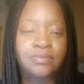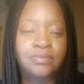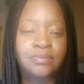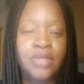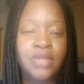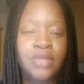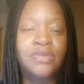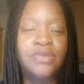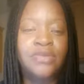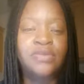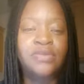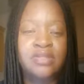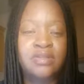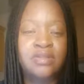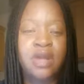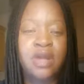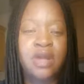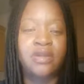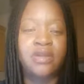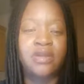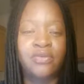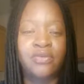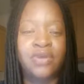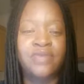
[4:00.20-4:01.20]
You just
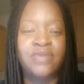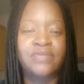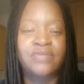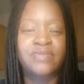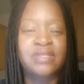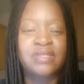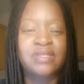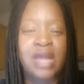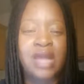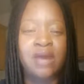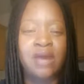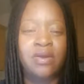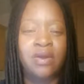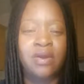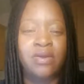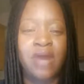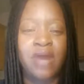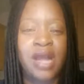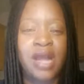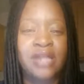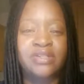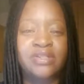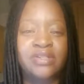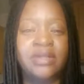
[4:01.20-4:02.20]
talk your grievances out
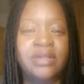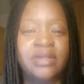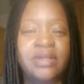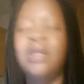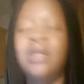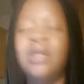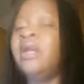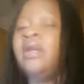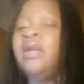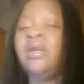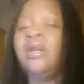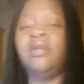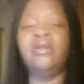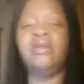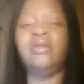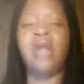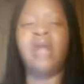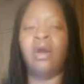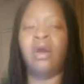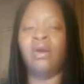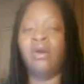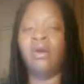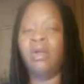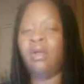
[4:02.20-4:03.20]
on IG.
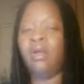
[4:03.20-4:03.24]
No.